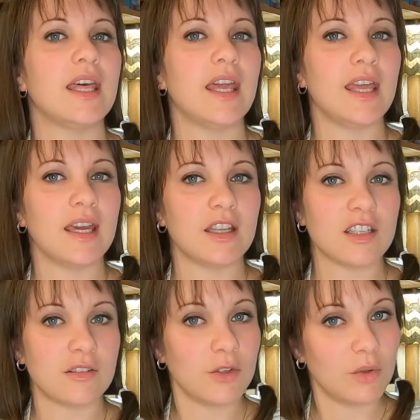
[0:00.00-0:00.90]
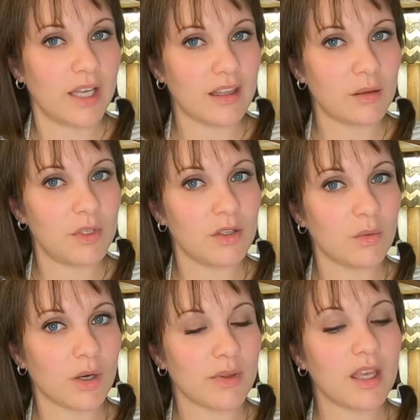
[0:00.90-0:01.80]
and if you like them and you can
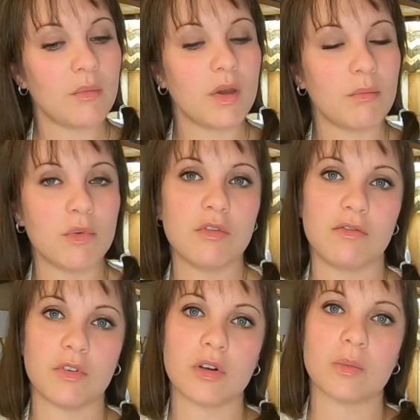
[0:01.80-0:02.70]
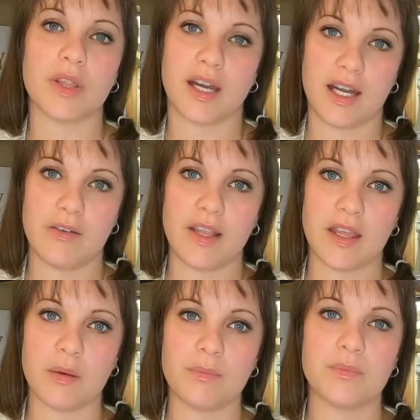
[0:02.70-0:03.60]
work with them, move forward with hiring
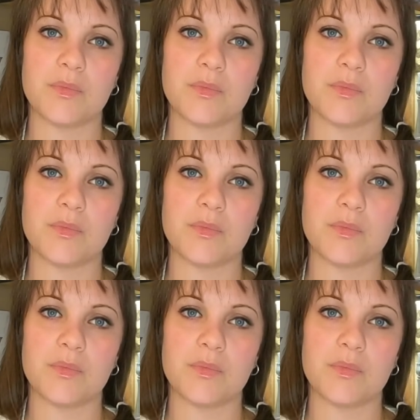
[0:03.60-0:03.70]
them.